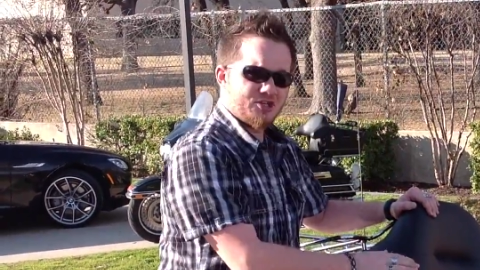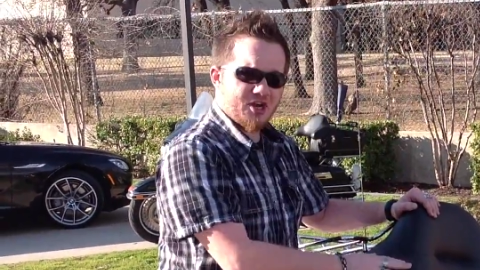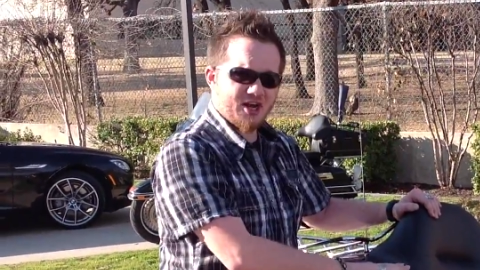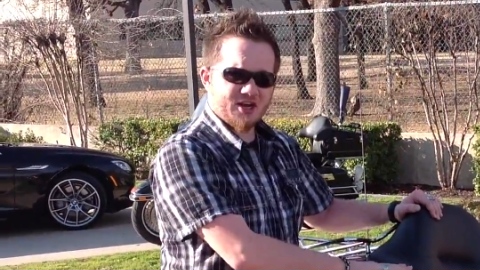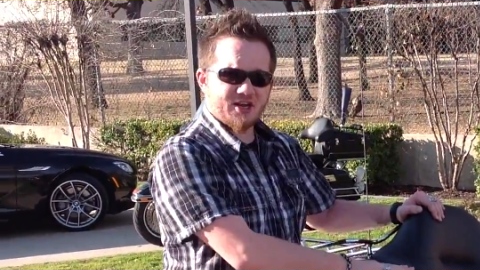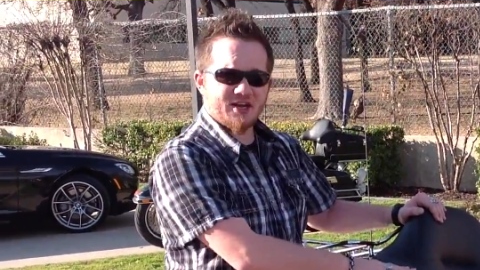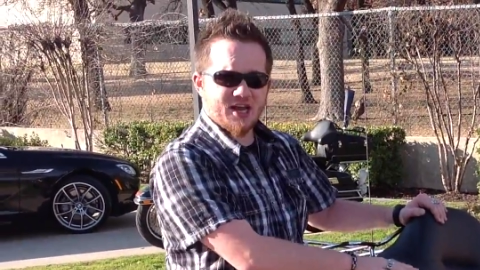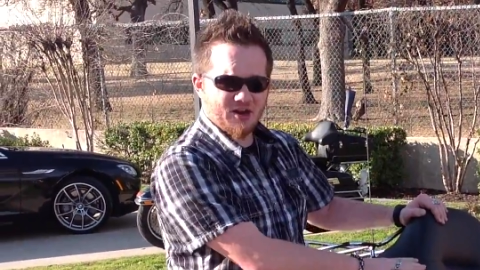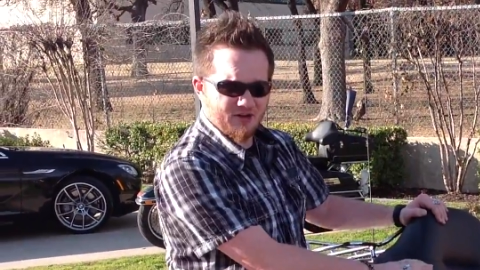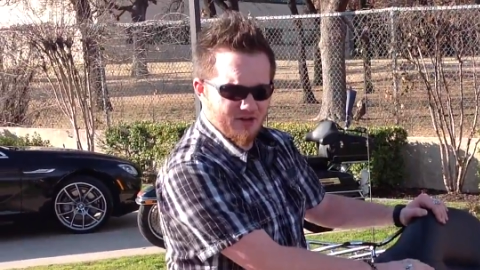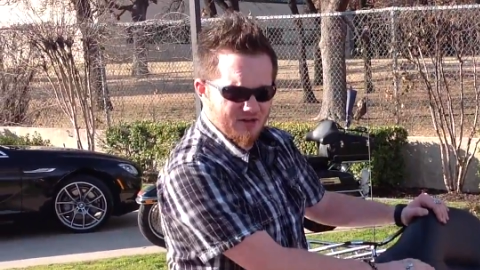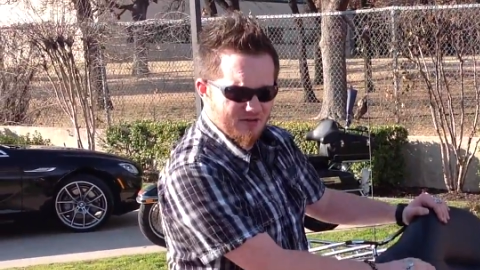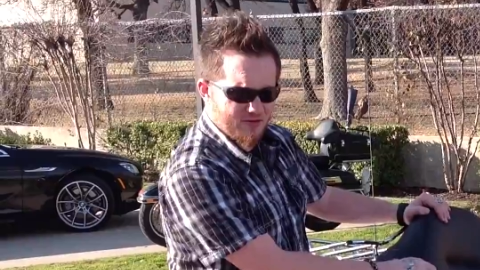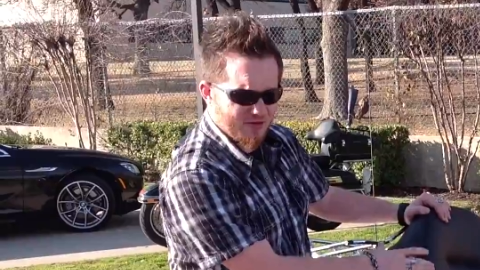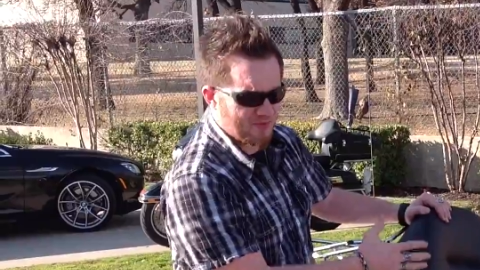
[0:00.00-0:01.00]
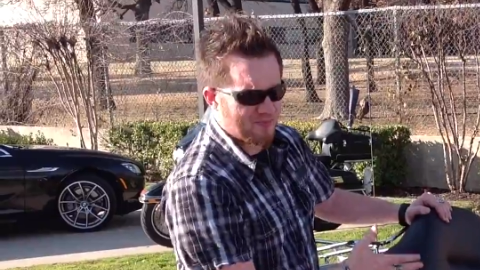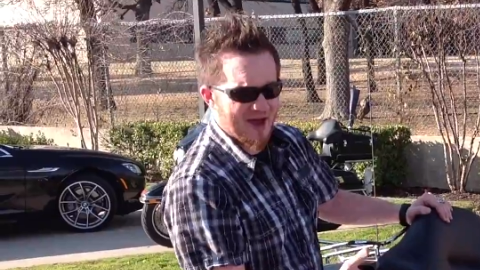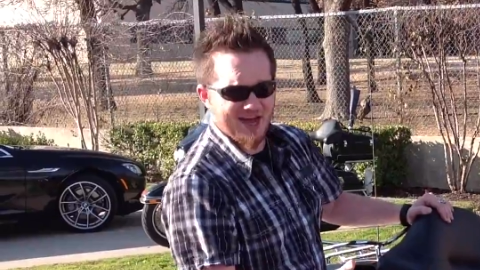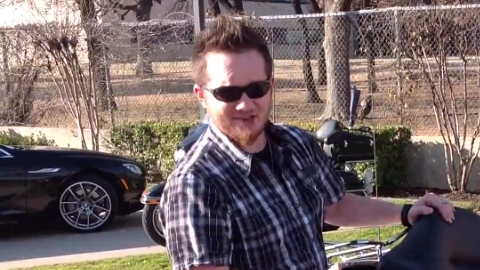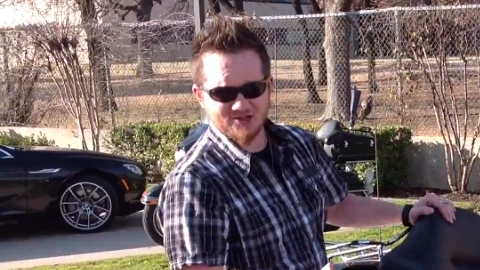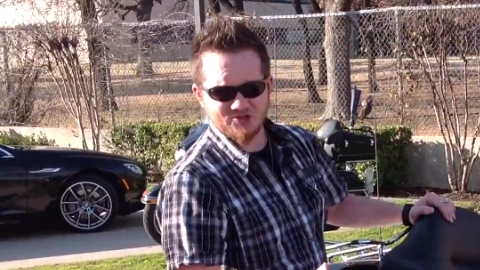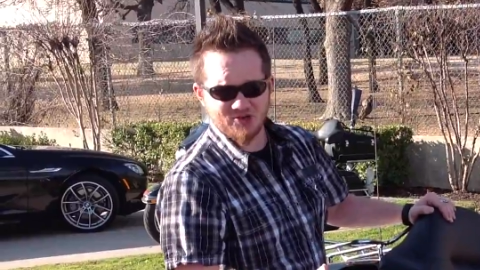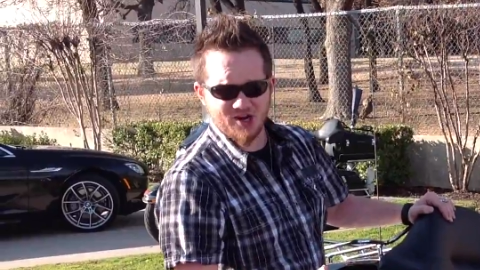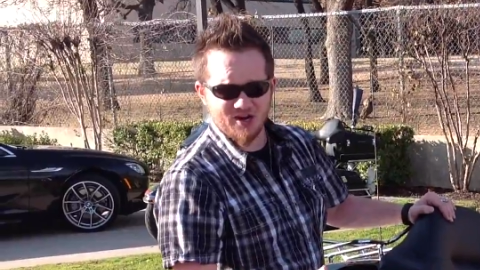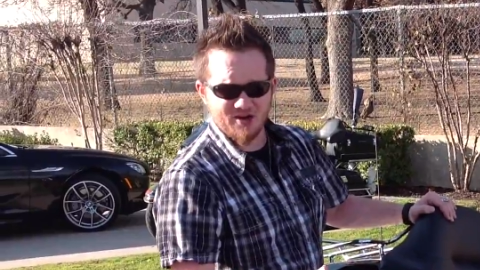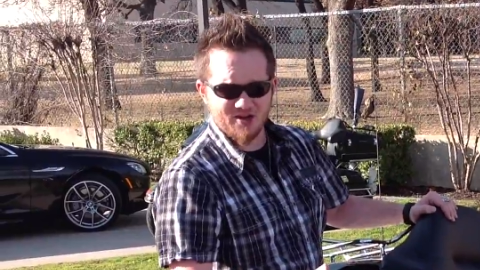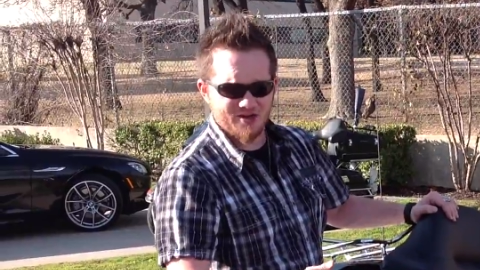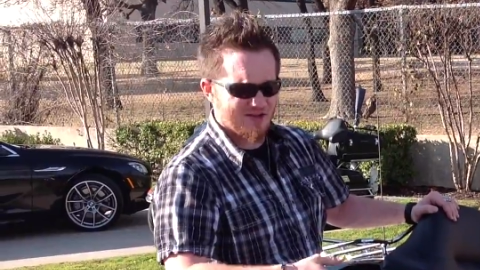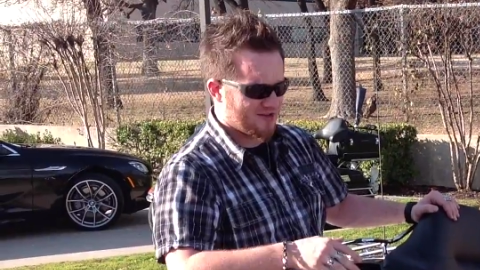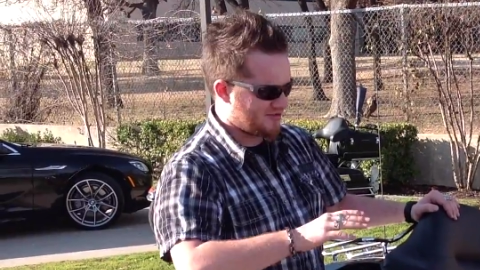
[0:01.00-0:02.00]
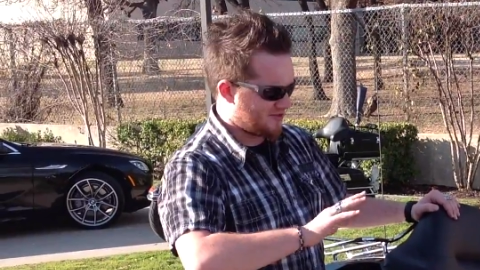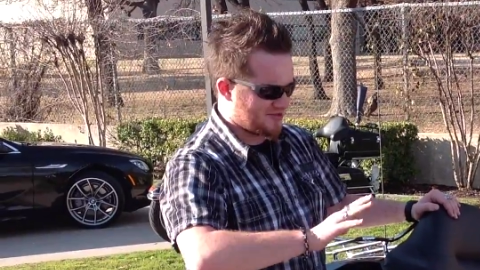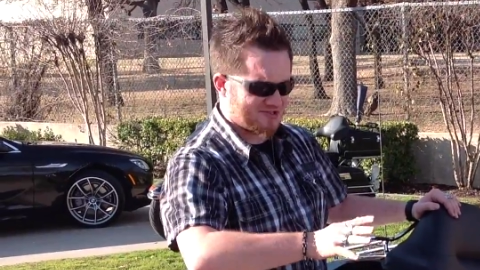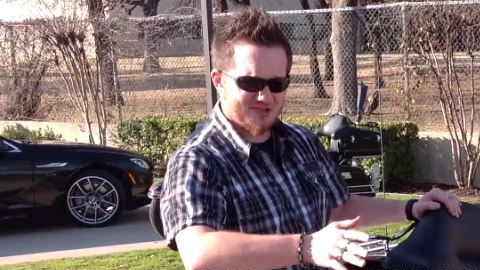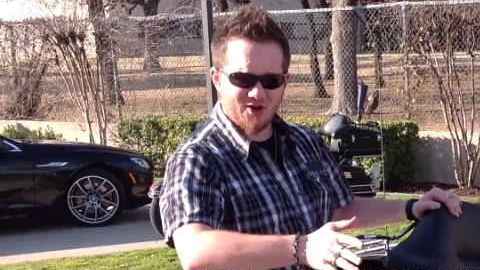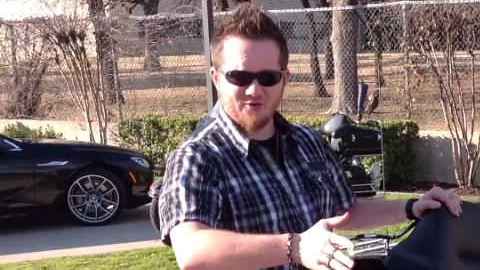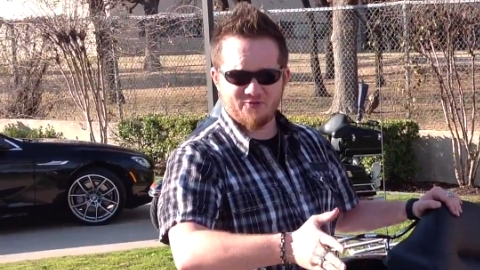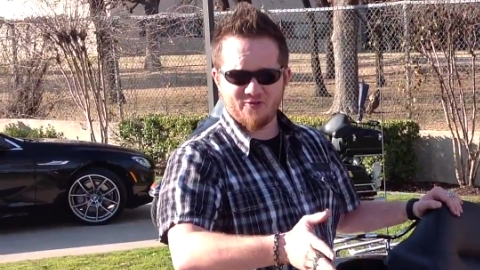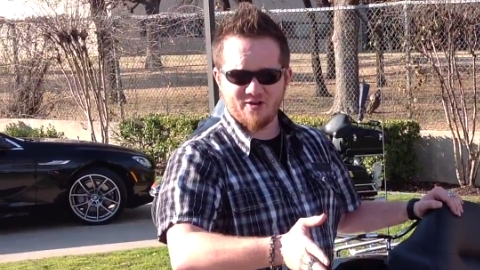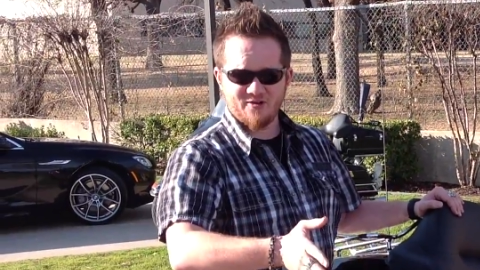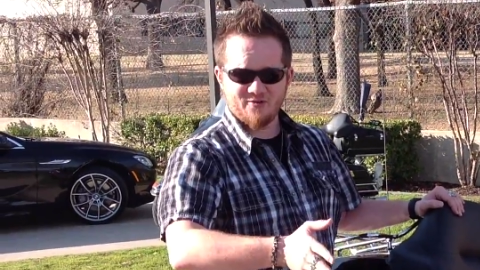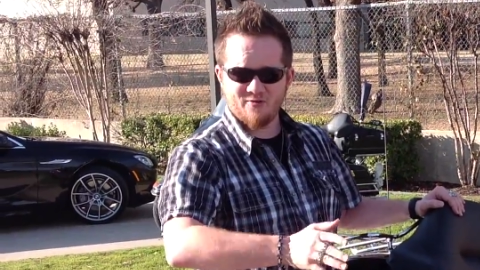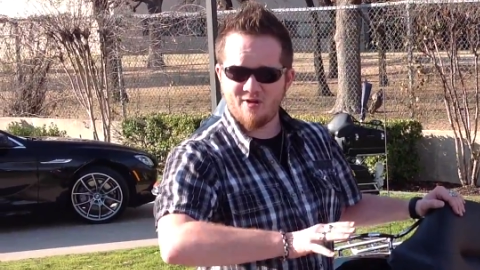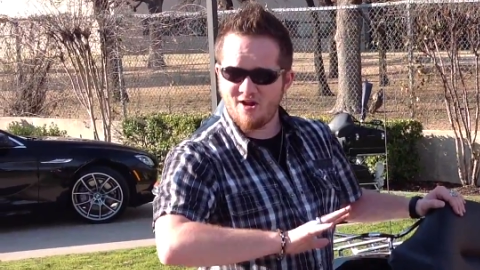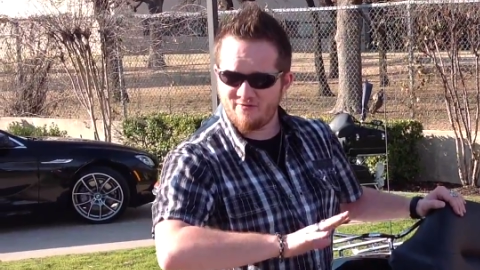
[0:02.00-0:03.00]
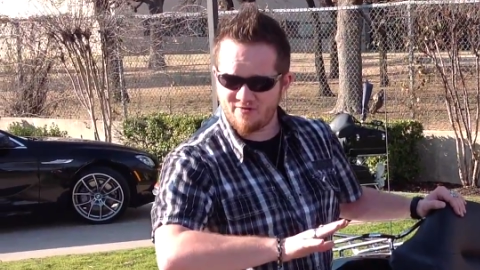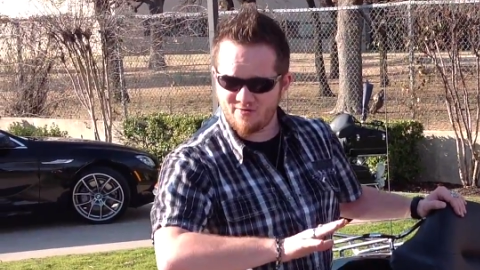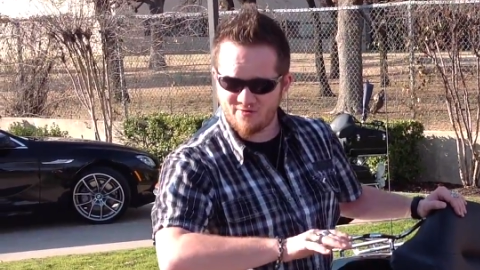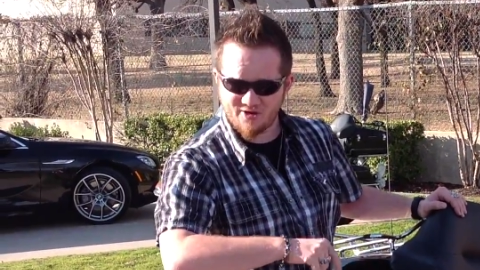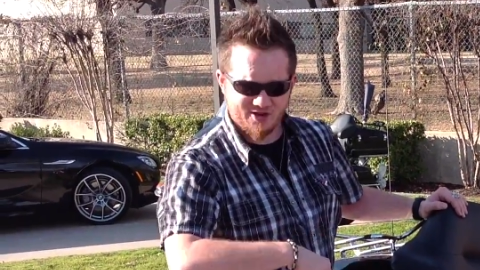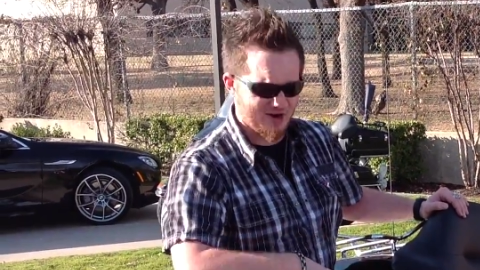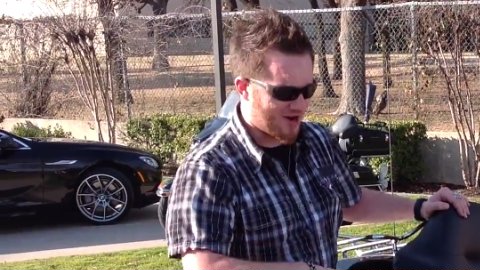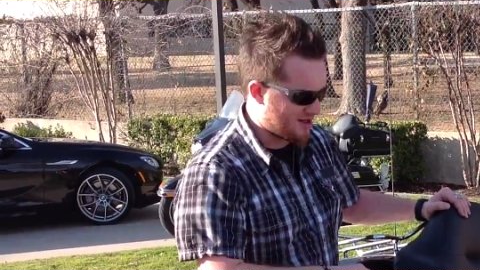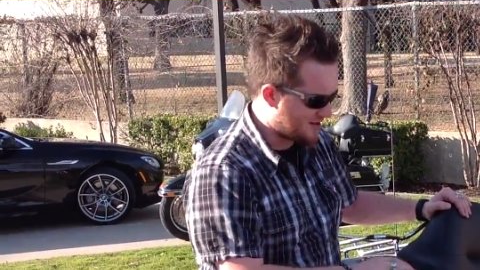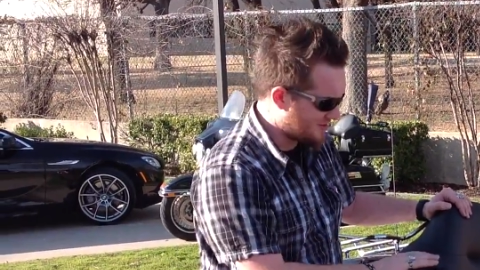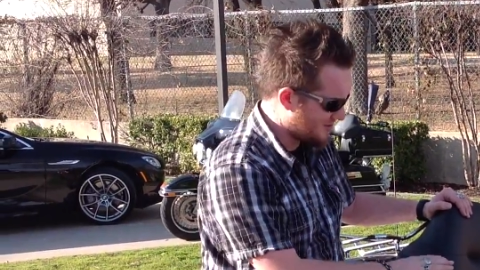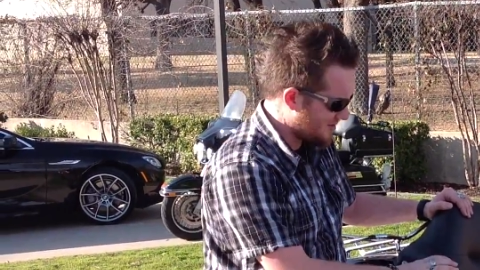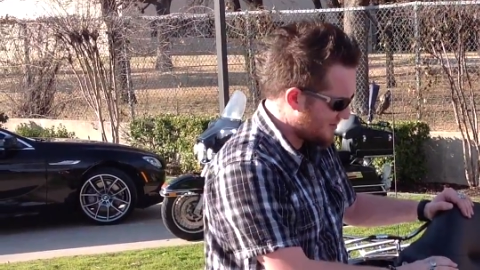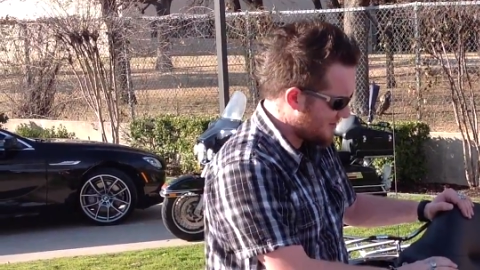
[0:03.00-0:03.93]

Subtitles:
shotgun area, or the passenger area, the sofa, whatever you want to call it.